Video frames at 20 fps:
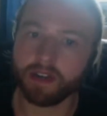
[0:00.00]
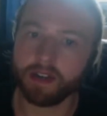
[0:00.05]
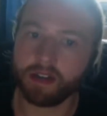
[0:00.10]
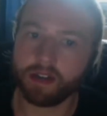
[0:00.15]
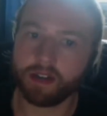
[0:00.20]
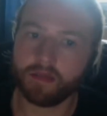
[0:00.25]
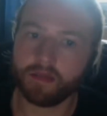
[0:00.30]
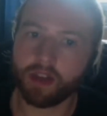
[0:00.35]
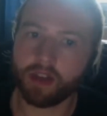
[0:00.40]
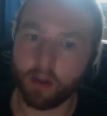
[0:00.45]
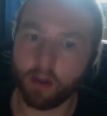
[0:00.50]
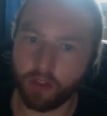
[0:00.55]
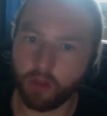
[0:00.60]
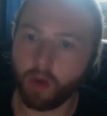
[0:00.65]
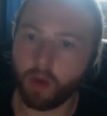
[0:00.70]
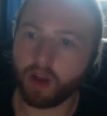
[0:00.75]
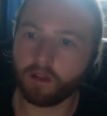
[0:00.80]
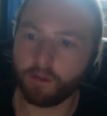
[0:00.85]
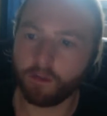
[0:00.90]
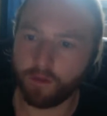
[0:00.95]
The other
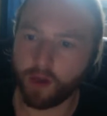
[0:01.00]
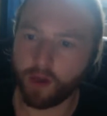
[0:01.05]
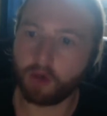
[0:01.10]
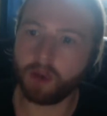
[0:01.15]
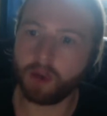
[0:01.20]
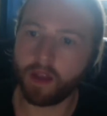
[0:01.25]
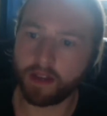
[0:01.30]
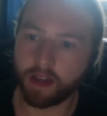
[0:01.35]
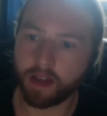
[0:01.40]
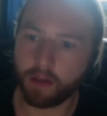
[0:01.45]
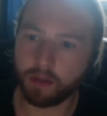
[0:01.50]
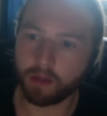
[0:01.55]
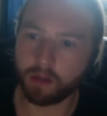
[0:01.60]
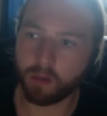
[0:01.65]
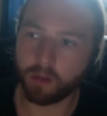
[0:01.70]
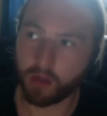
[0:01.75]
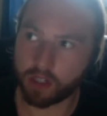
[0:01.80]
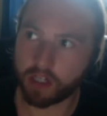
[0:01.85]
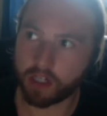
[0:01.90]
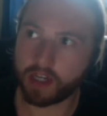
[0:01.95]
one felt like I was
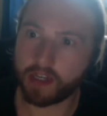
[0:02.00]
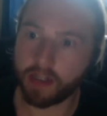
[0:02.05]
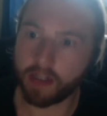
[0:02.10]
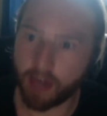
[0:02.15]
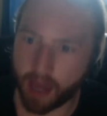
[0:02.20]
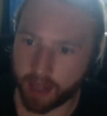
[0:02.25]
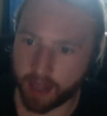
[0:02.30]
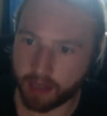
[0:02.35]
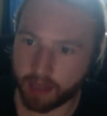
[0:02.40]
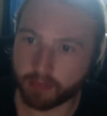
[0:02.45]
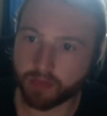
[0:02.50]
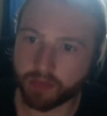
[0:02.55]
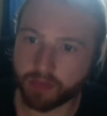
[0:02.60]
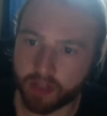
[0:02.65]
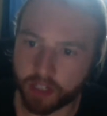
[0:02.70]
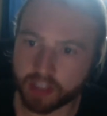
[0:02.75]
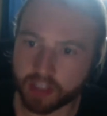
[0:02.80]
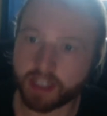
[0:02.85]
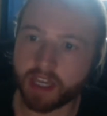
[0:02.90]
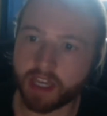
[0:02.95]
watching an
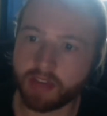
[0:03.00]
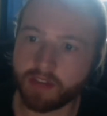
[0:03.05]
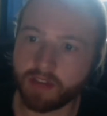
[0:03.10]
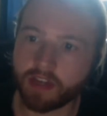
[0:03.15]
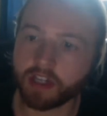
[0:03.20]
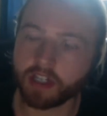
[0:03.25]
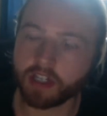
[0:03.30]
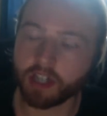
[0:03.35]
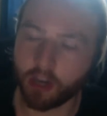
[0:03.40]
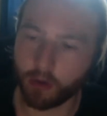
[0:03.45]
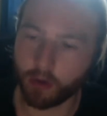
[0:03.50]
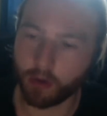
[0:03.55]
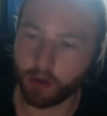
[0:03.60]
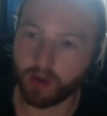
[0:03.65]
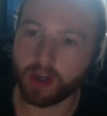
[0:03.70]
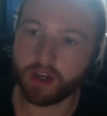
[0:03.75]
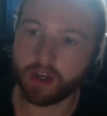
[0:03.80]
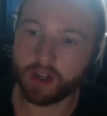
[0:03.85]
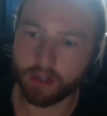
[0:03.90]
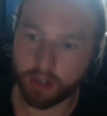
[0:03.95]
abridged TV show
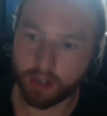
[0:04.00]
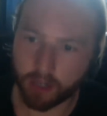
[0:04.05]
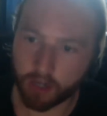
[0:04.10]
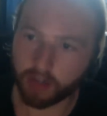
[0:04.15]
cut